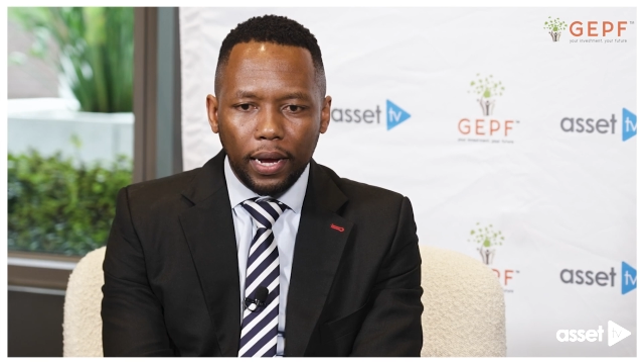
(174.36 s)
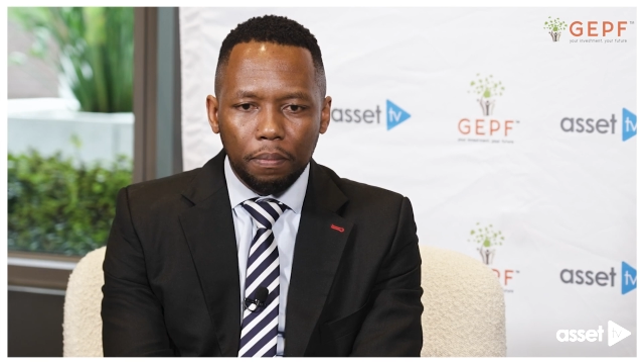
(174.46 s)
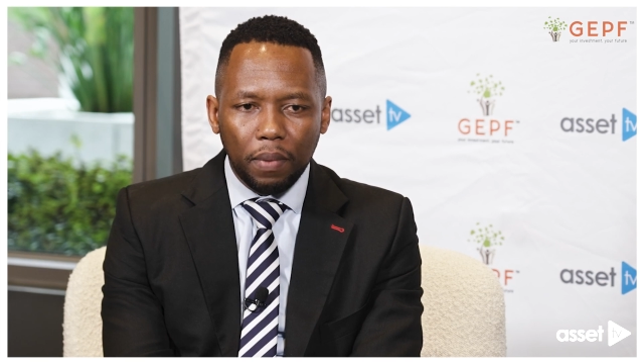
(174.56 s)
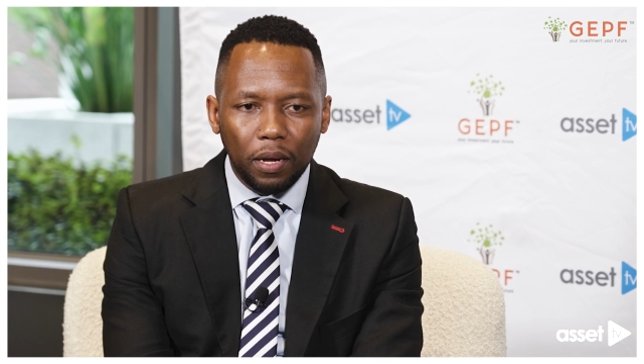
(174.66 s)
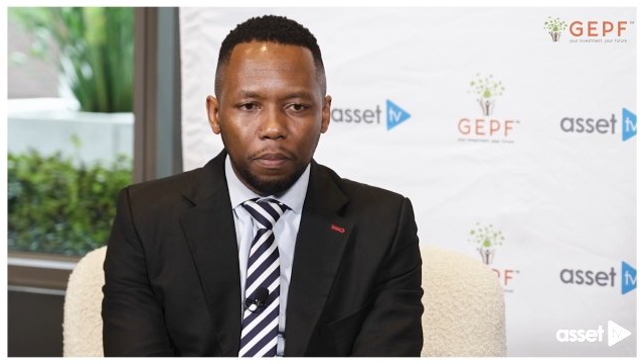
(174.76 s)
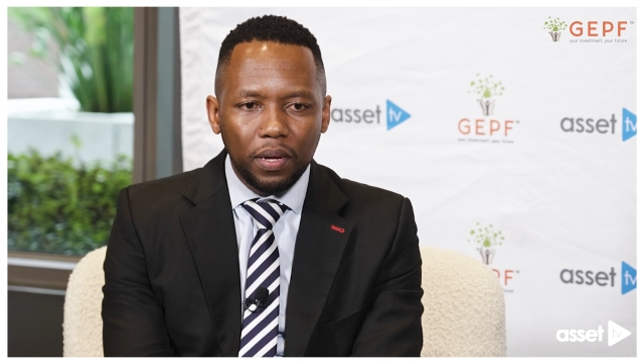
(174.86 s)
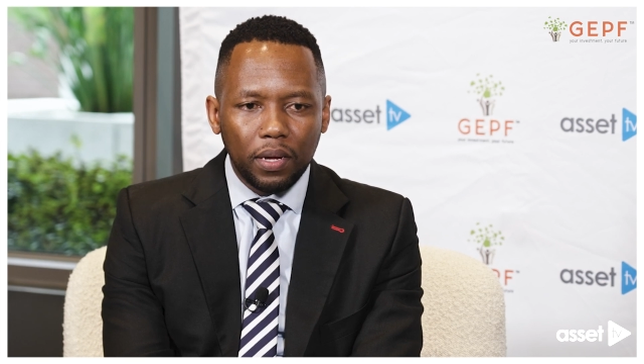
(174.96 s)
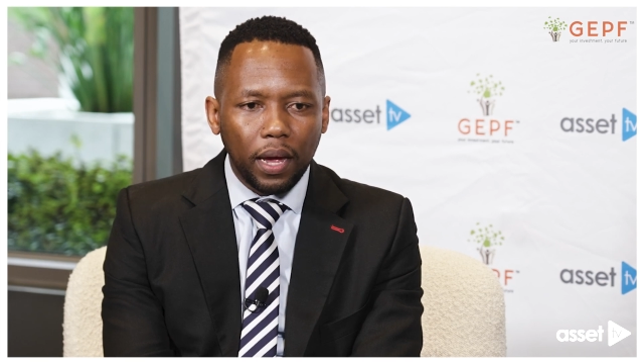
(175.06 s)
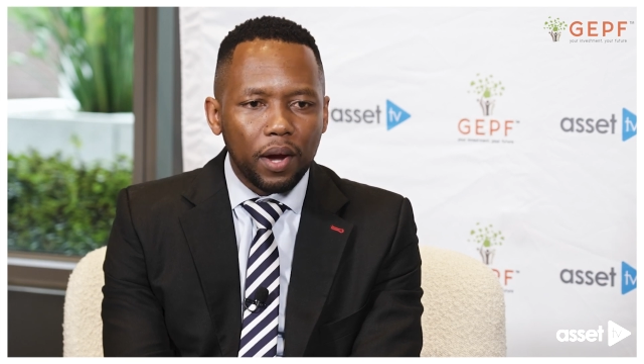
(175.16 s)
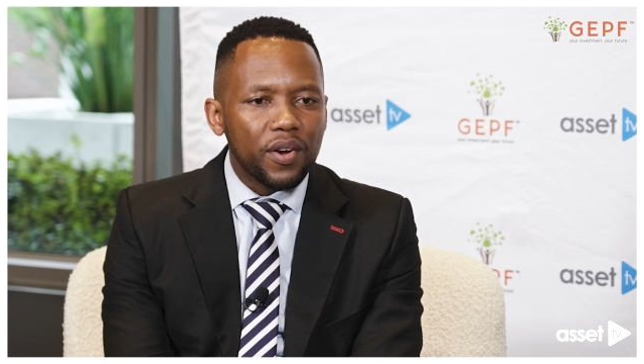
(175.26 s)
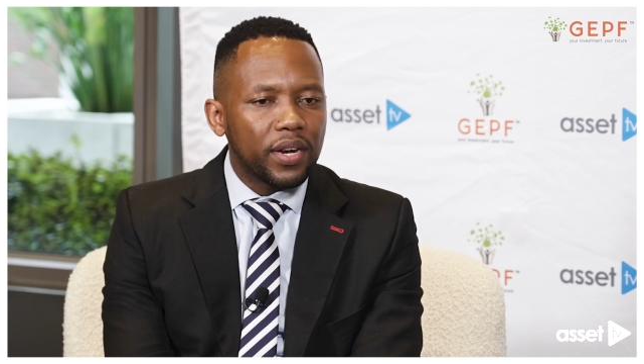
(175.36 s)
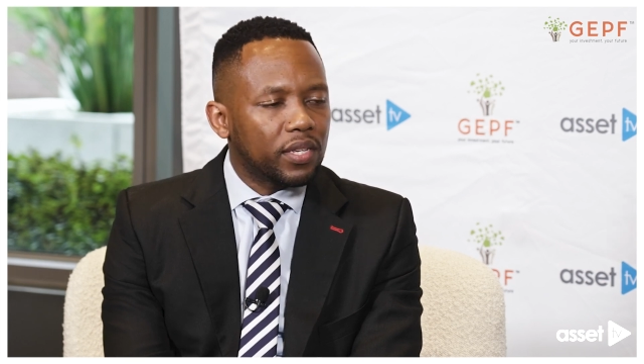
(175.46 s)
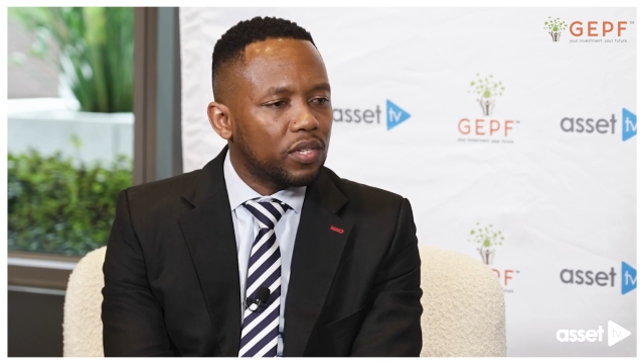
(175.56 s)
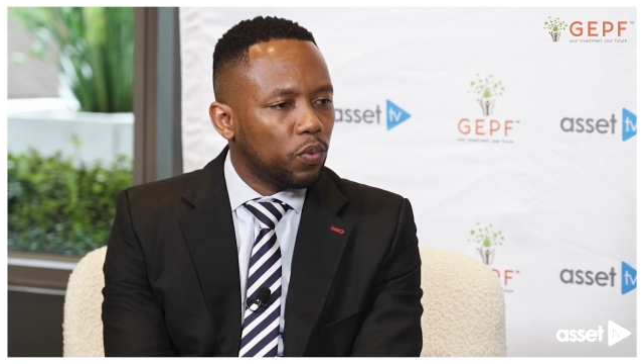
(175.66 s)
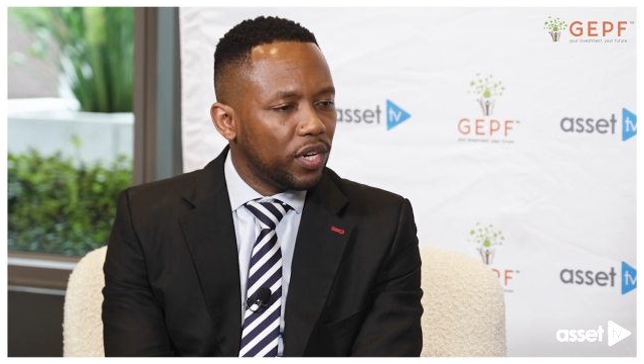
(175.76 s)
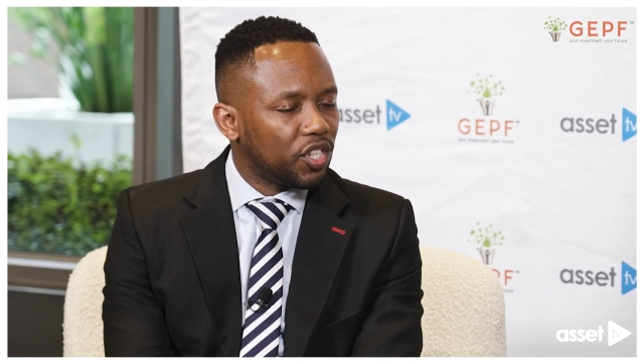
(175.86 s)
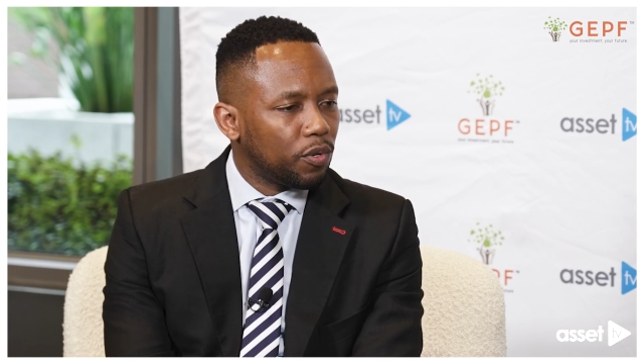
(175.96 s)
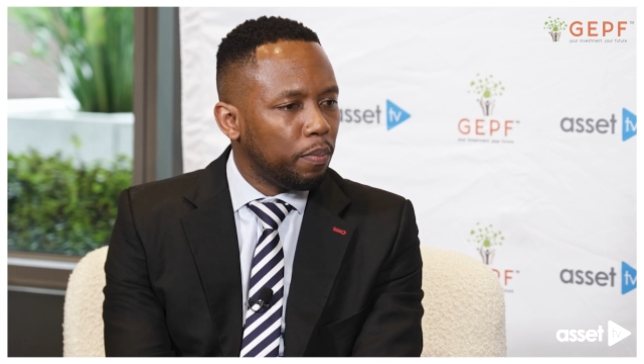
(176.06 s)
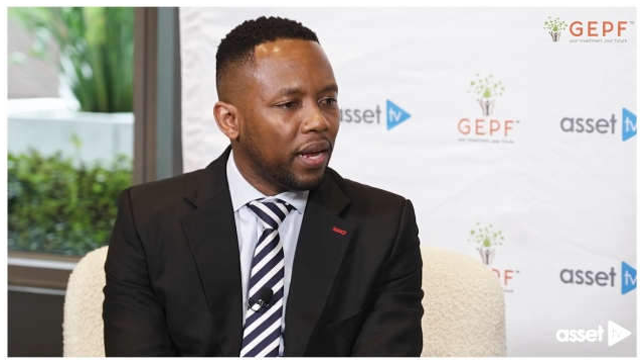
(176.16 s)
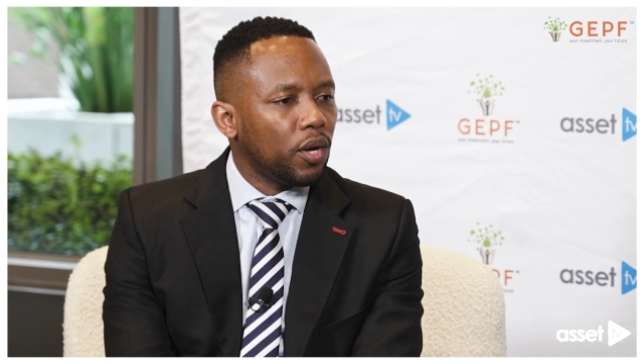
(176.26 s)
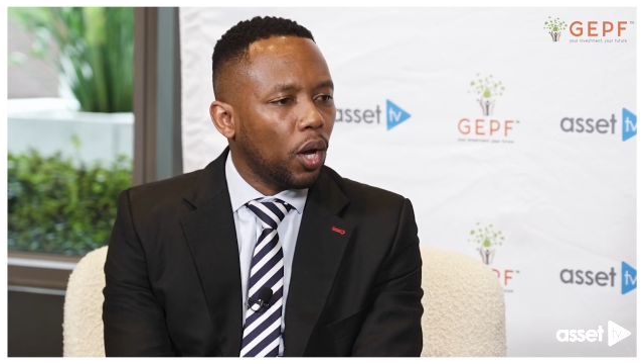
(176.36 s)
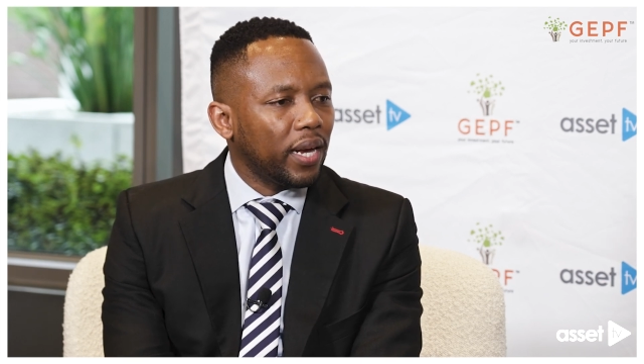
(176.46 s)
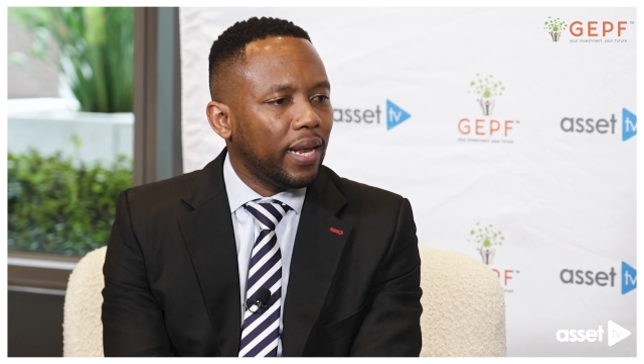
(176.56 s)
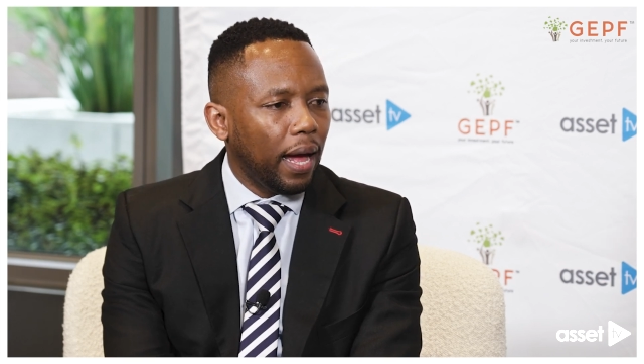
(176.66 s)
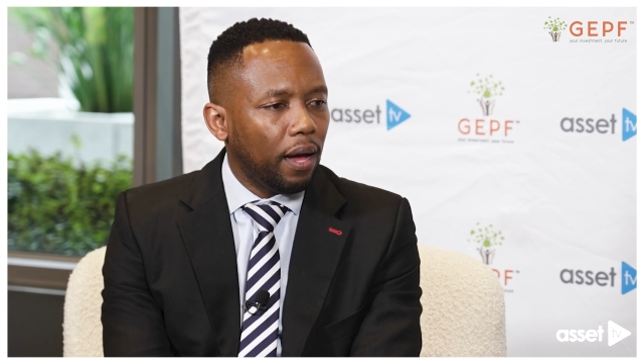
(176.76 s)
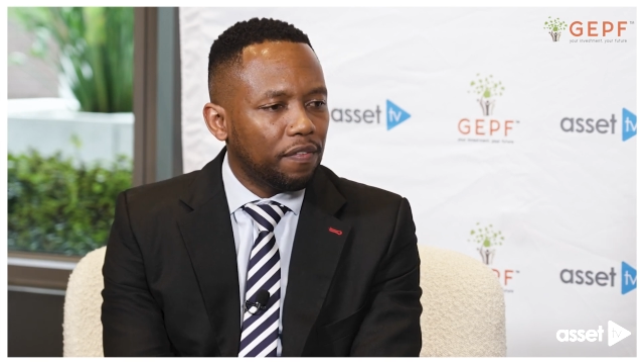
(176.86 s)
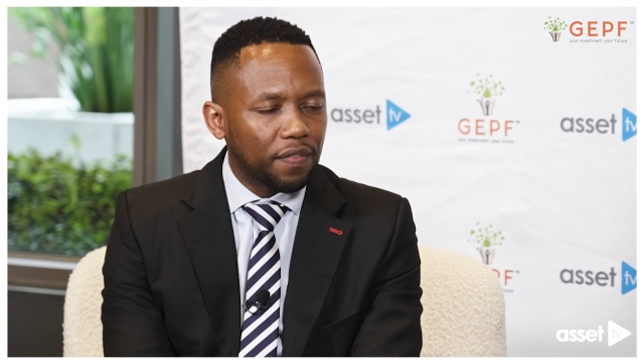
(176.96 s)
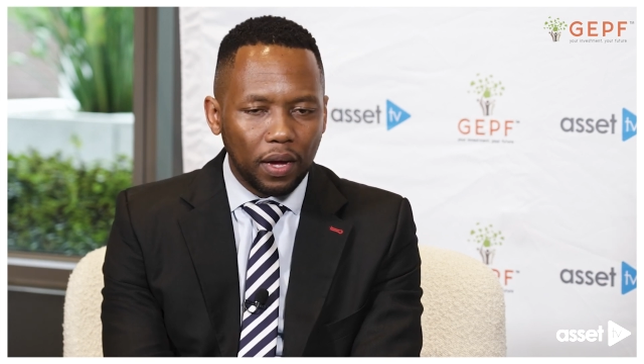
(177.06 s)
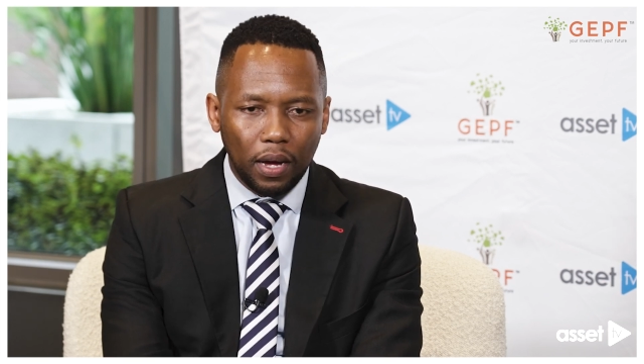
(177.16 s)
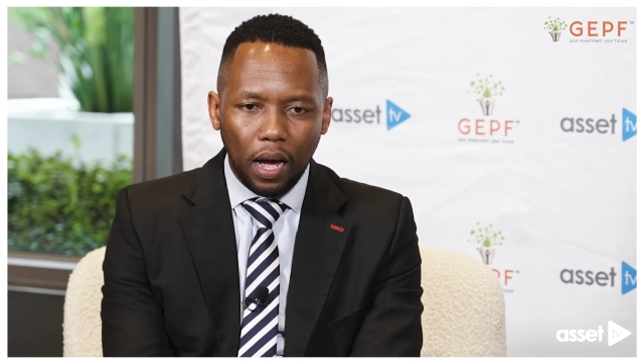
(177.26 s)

in maybe areas which may not have